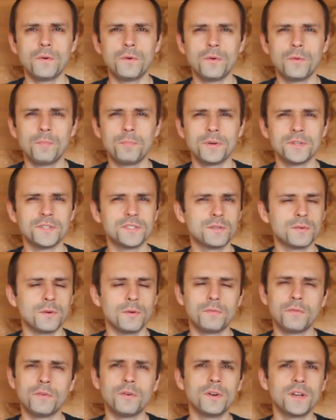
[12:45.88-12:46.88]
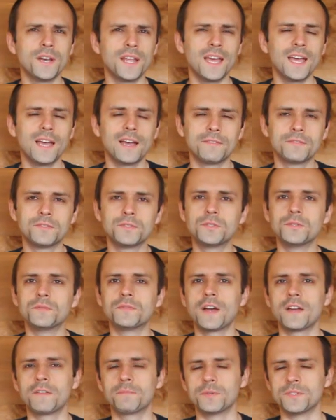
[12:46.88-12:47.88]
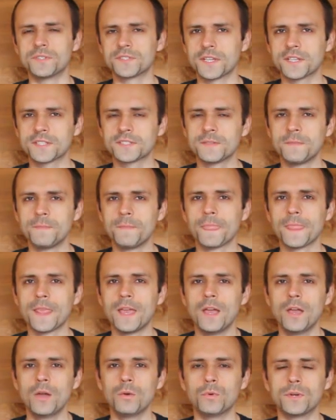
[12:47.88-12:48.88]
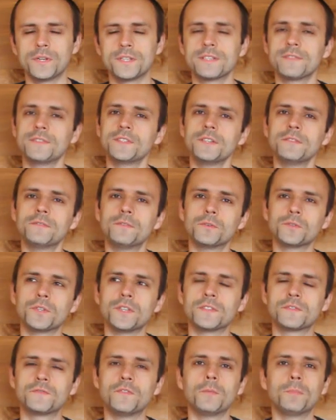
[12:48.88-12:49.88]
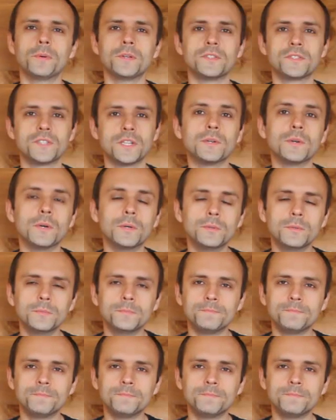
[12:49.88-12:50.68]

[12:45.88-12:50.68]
4.5 to 5.6. What the 1740 is 4.0.